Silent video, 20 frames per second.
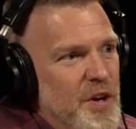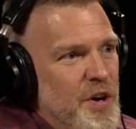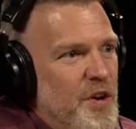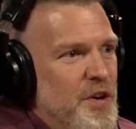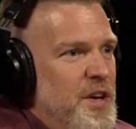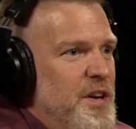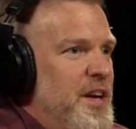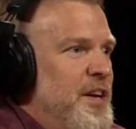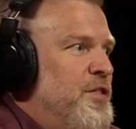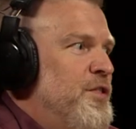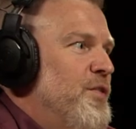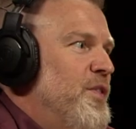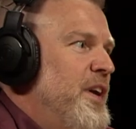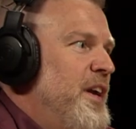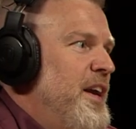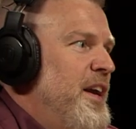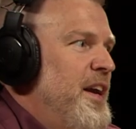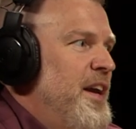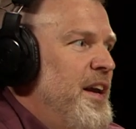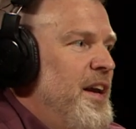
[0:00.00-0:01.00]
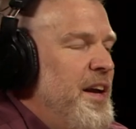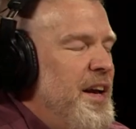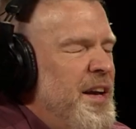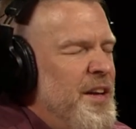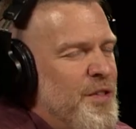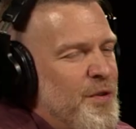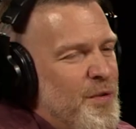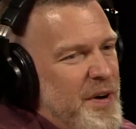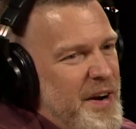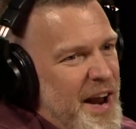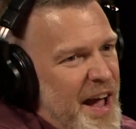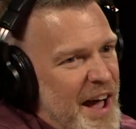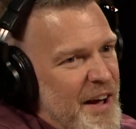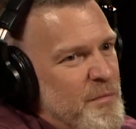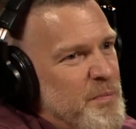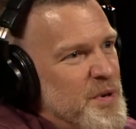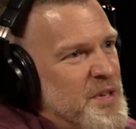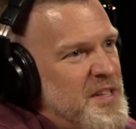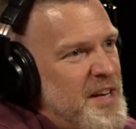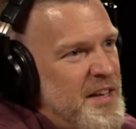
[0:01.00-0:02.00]
You know, you need three, three and a
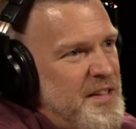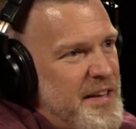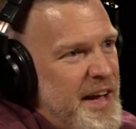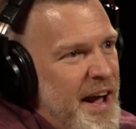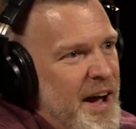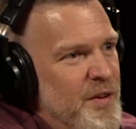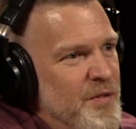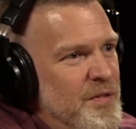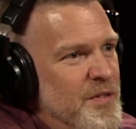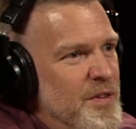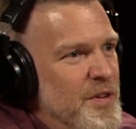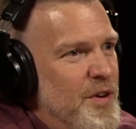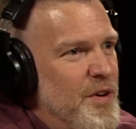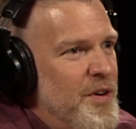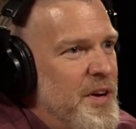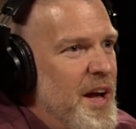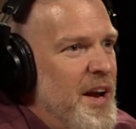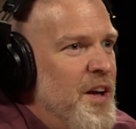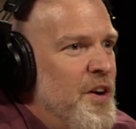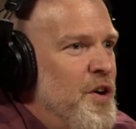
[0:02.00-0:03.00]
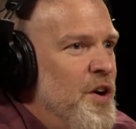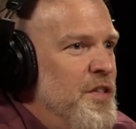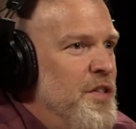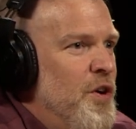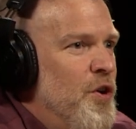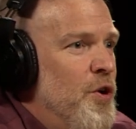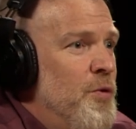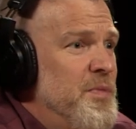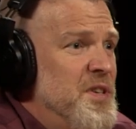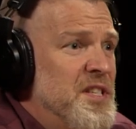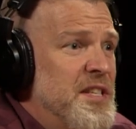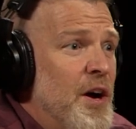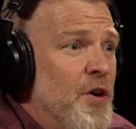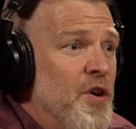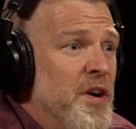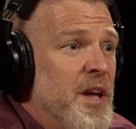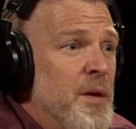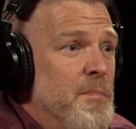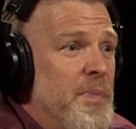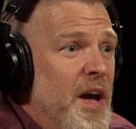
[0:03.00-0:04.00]
half percent down. Okay, like on the home, the
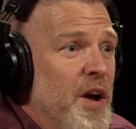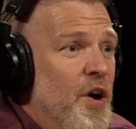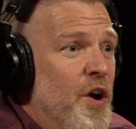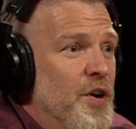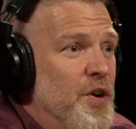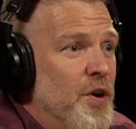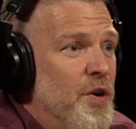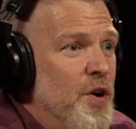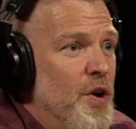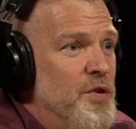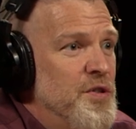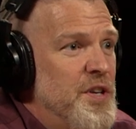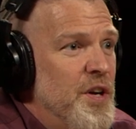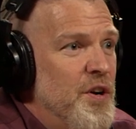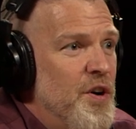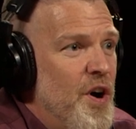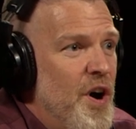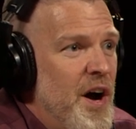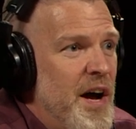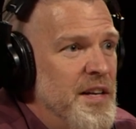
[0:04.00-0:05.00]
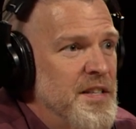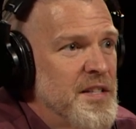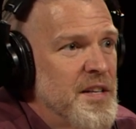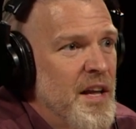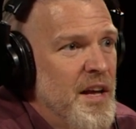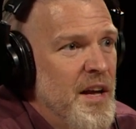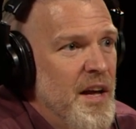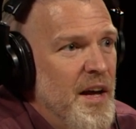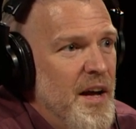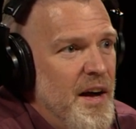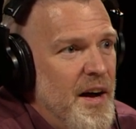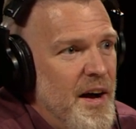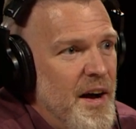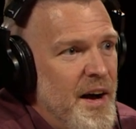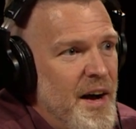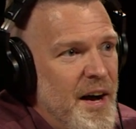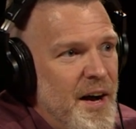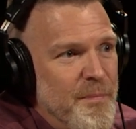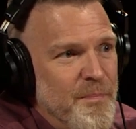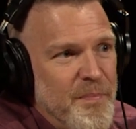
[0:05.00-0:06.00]
seller can pay all your closing costs. Boom.
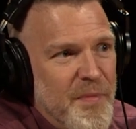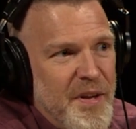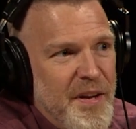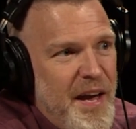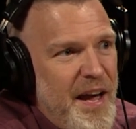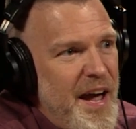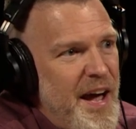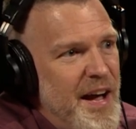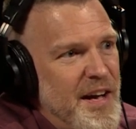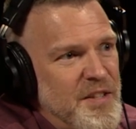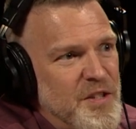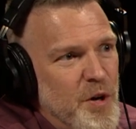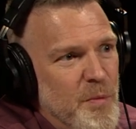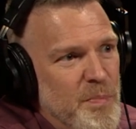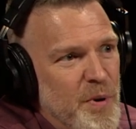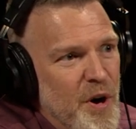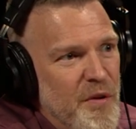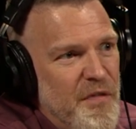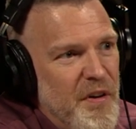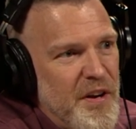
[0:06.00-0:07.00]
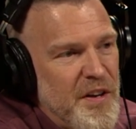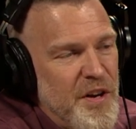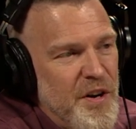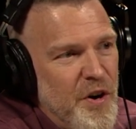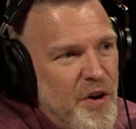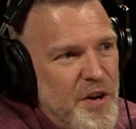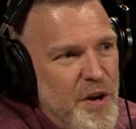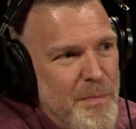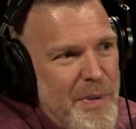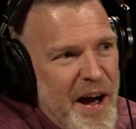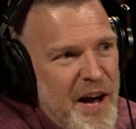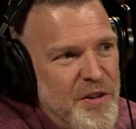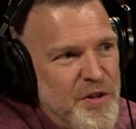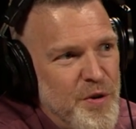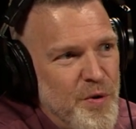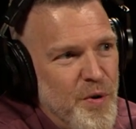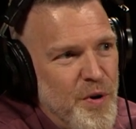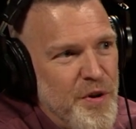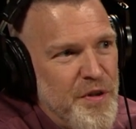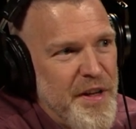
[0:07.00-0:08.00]
Um, yeah. So perfect. You know, you buy a
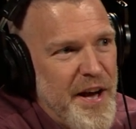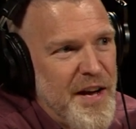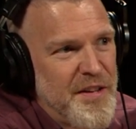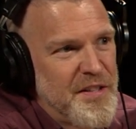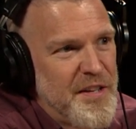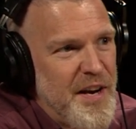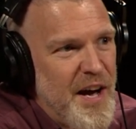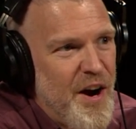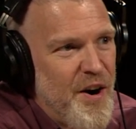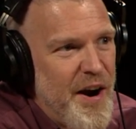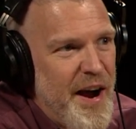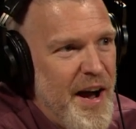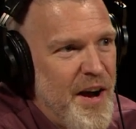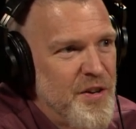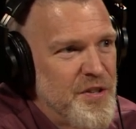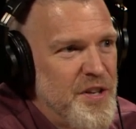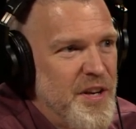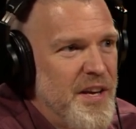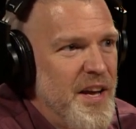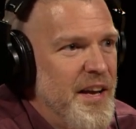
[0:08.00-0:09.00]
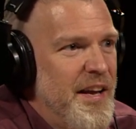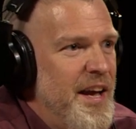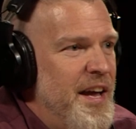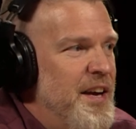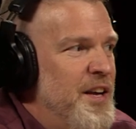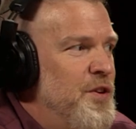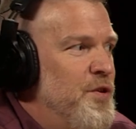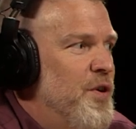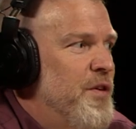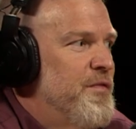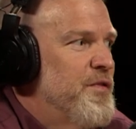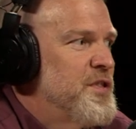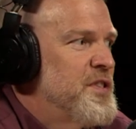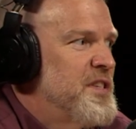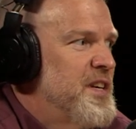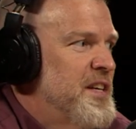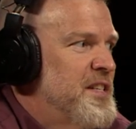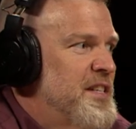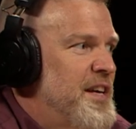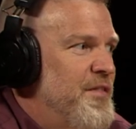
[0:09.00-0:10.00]
two hundred thousand dollar house, you can get into it for
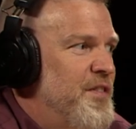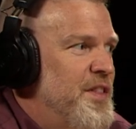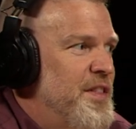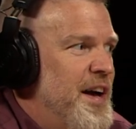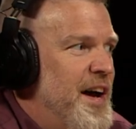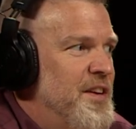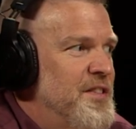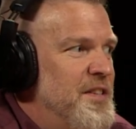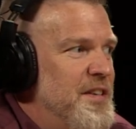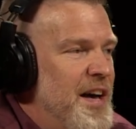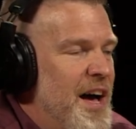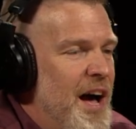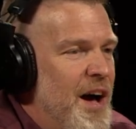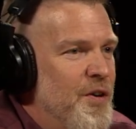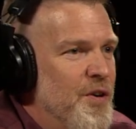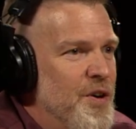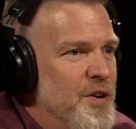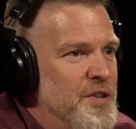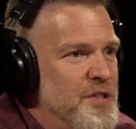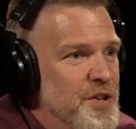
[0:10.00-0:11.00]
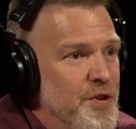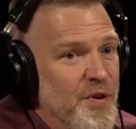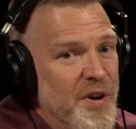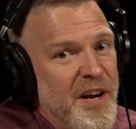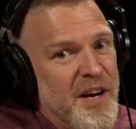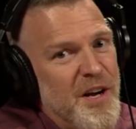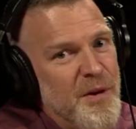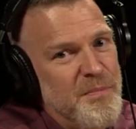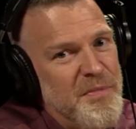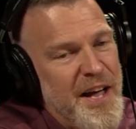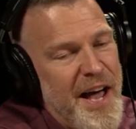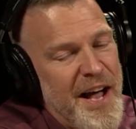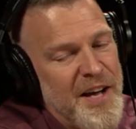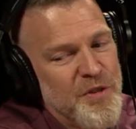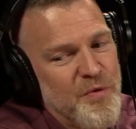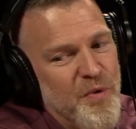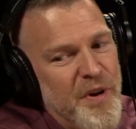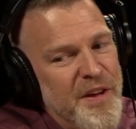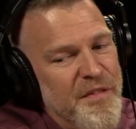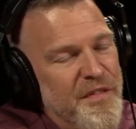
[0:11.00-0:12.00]
six, seven thousand dollars. Your income
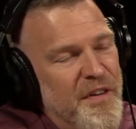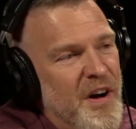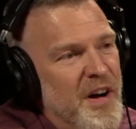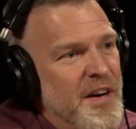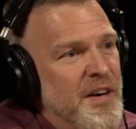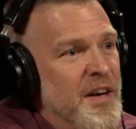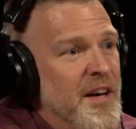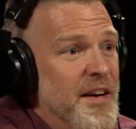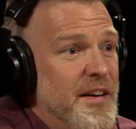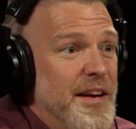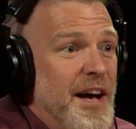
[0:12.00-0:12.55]
tax refund.